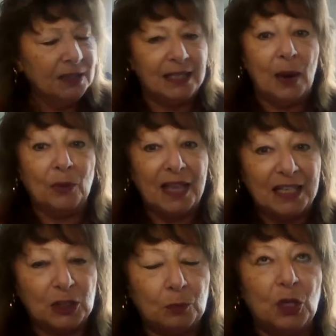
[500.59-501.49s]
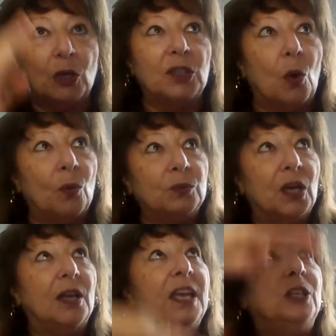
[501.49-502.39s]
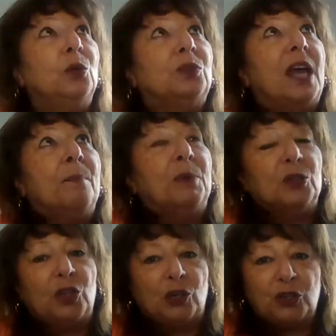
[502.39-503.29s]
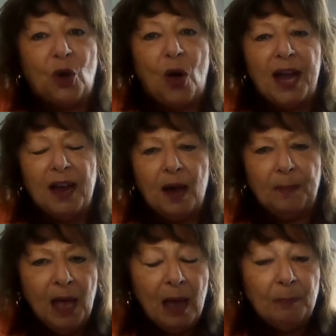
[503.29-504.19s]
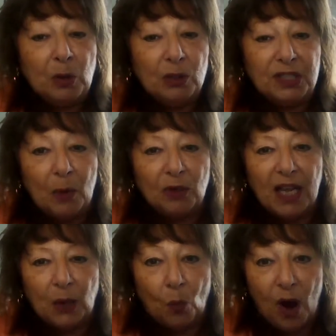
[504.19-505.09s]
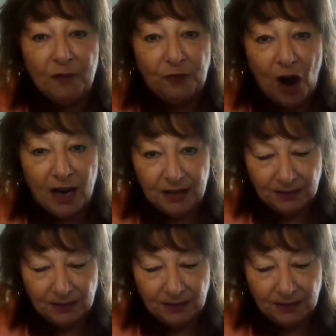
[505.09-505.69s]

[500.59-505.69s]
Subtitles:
They were like, the Hindu temples are so high up because they were like Wi-Fi